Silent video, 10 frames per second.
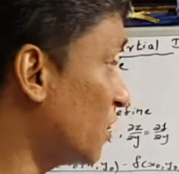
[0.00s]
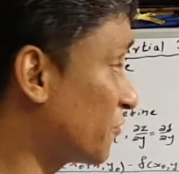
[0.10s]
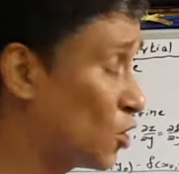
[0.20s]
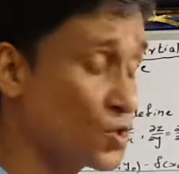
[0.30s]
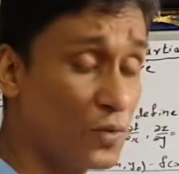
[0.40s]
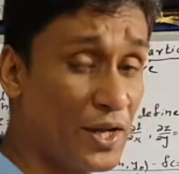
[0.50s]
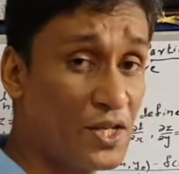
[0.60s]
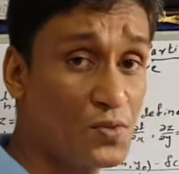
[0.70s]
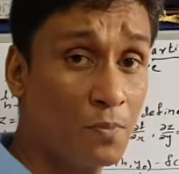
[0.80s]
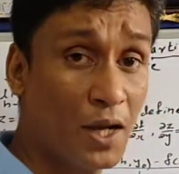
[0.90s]
of cos y
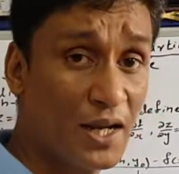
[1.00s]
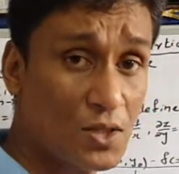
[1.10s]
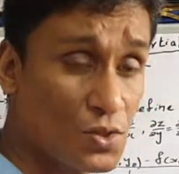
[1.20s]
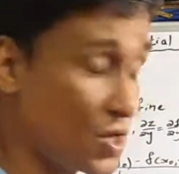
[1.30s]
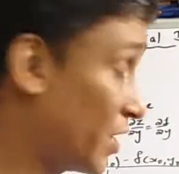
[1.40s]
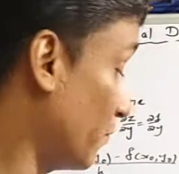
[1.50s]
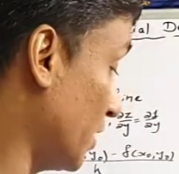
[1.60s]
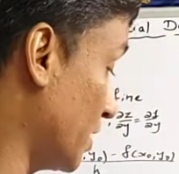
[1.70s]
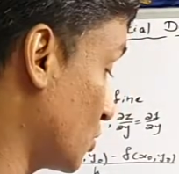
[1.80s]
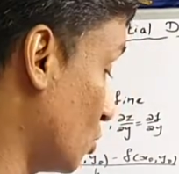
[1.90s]
is minus sin
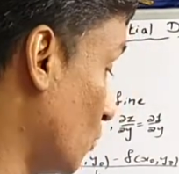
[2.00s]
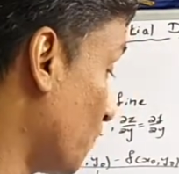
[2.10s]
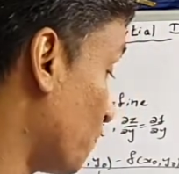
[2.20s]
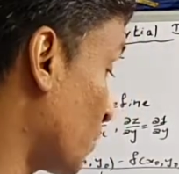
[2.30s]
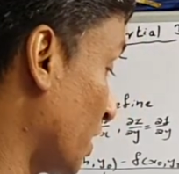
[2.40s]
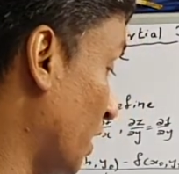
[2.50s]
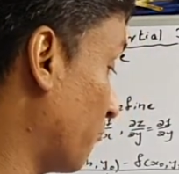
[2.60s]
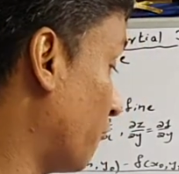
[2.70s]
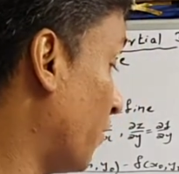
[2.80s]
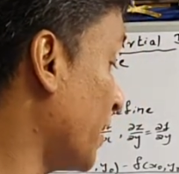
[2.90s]
y. So
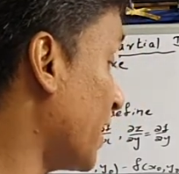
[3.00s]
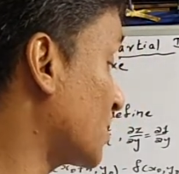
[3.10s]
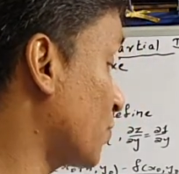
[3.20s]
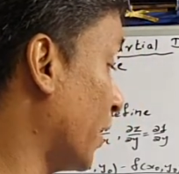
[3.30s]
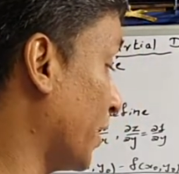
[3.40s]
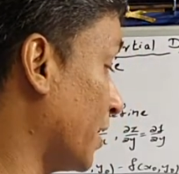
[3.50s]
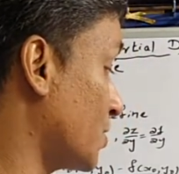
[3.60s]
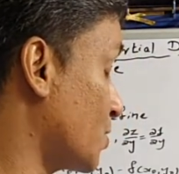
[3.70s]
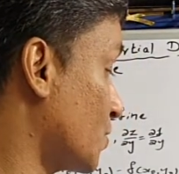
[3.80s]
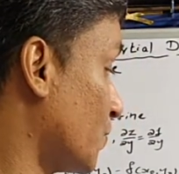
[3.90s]
fy xy
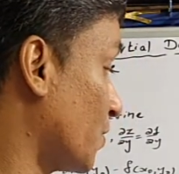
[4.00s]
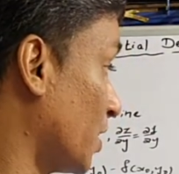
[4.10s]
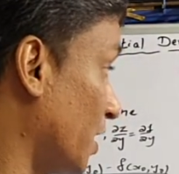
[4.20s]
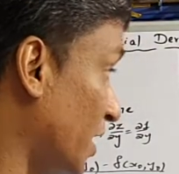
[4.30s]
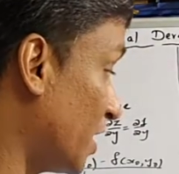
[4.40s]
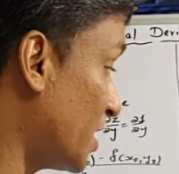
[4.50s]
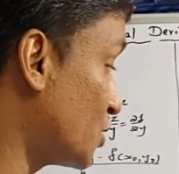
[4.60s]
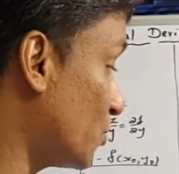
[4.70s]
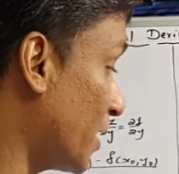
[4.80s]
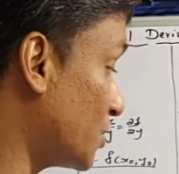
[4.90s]
is e
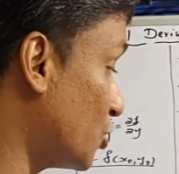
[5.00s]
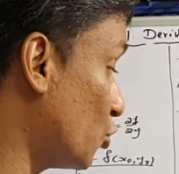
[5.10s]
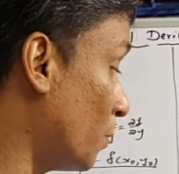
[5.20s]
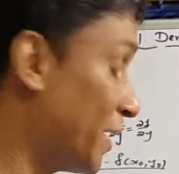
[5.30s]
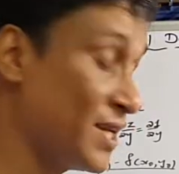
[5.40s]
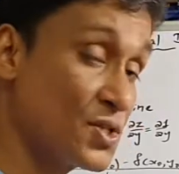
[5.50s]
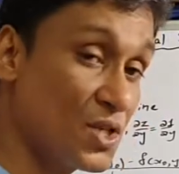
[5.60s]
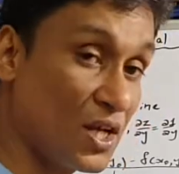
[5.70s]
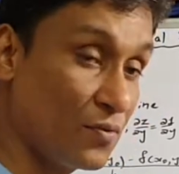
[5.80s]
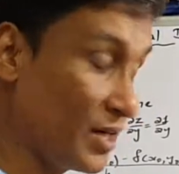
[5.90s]
raised to x into minus
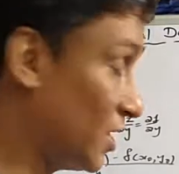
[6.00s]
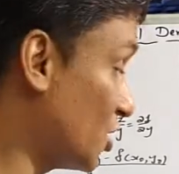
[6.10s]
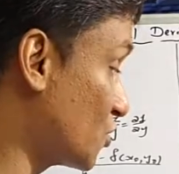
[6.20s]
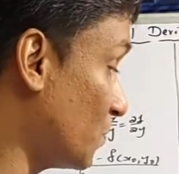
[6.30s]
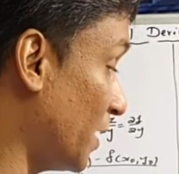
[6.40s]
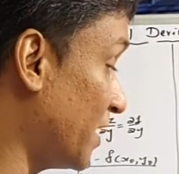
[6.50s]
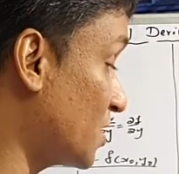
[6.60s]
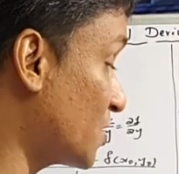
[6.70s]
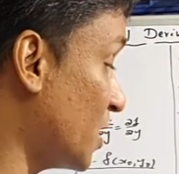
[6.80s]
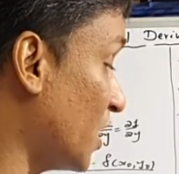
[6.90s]
sin y, that is
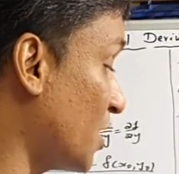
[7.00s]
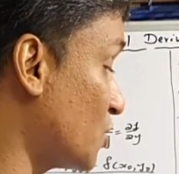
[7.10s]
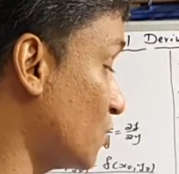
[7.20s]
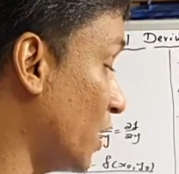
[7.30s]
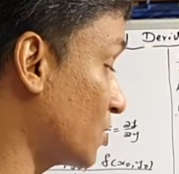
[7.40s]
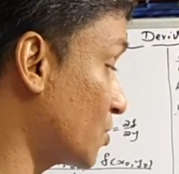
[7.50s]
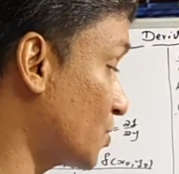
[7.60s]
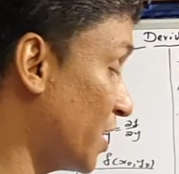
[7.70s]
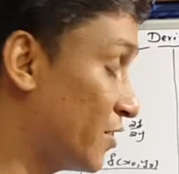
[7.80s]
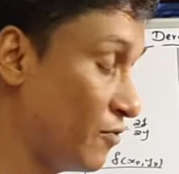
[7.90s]
minus e raised to x
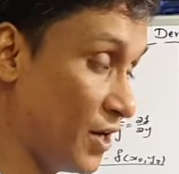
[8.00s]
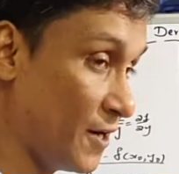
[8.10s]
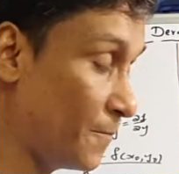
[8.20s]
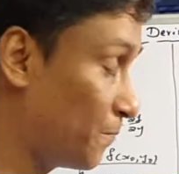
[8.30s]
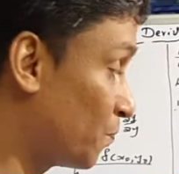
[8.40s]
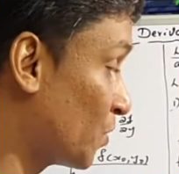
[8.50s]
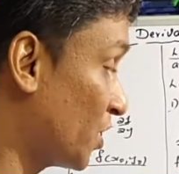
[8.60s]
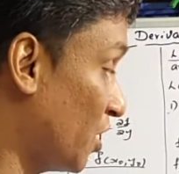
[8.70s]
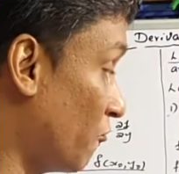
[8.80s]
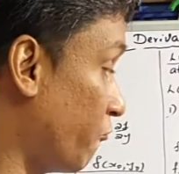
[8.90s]
sin y.
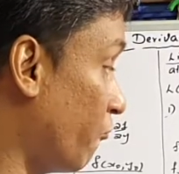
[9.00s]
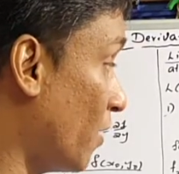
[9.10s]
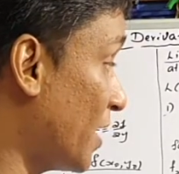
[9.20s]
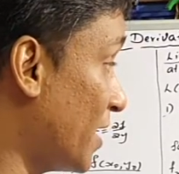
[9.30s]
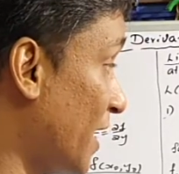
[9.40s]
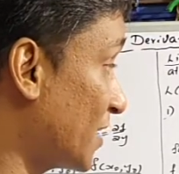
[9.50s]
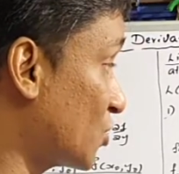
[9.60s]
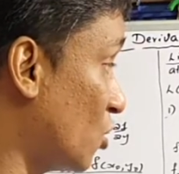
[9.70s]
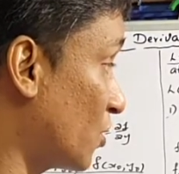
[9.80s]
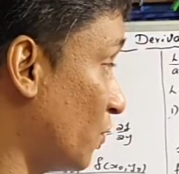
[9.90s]
Fy x
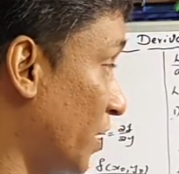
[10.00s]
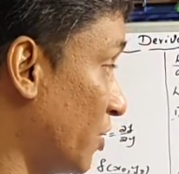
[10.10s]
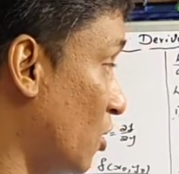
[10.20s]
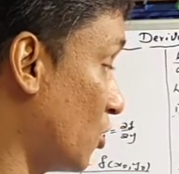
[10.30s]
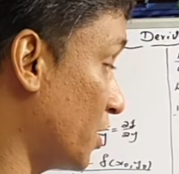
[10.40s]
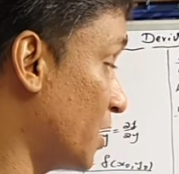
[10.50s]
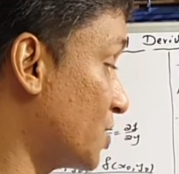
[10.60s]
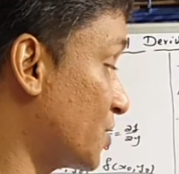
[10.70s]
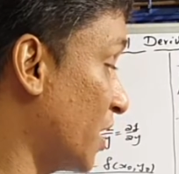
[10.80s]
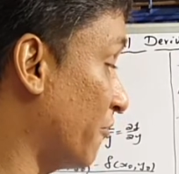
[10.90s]
naught y naught
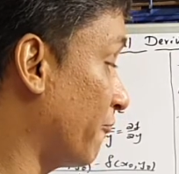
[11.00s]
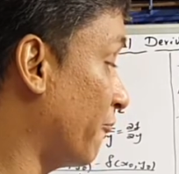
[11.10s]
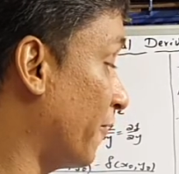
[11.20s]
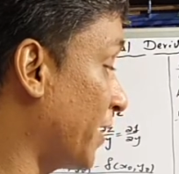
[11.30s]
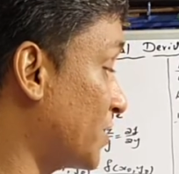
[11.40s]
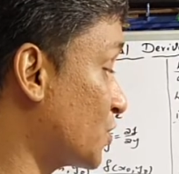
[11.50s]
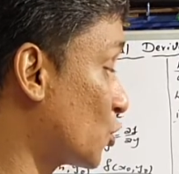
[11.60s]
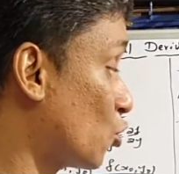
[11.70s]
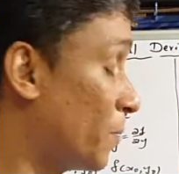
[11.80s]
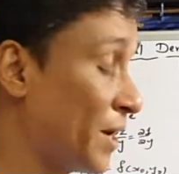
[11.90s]
is fy
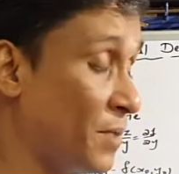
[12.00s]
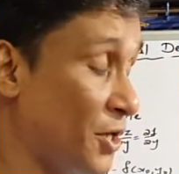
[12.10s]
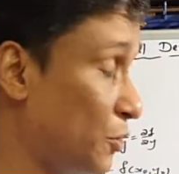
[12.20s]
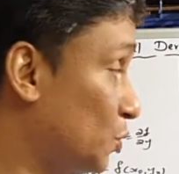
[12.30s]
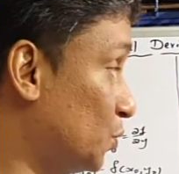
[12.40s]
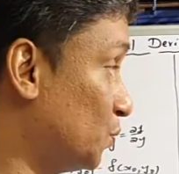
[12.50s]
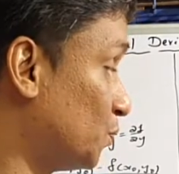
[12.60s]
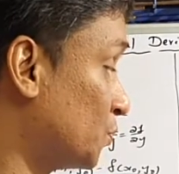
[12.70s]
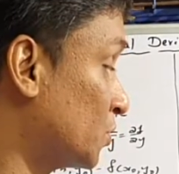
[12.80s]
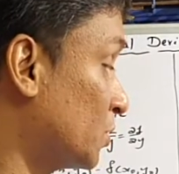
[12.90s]
0 pi by 2,
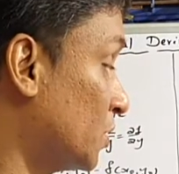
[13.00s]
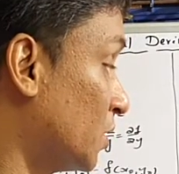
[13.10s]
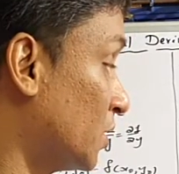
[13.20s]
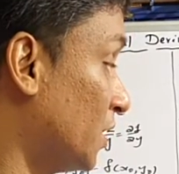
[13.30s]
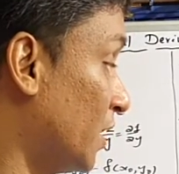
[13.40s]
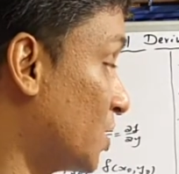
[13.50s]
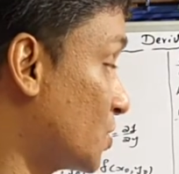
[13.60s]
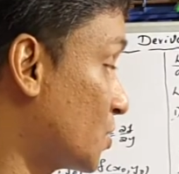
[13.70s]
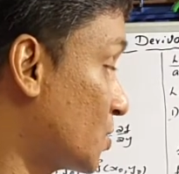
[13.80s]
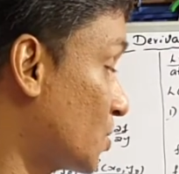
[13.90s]
that
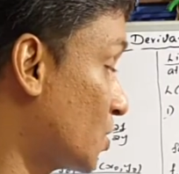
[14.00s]
is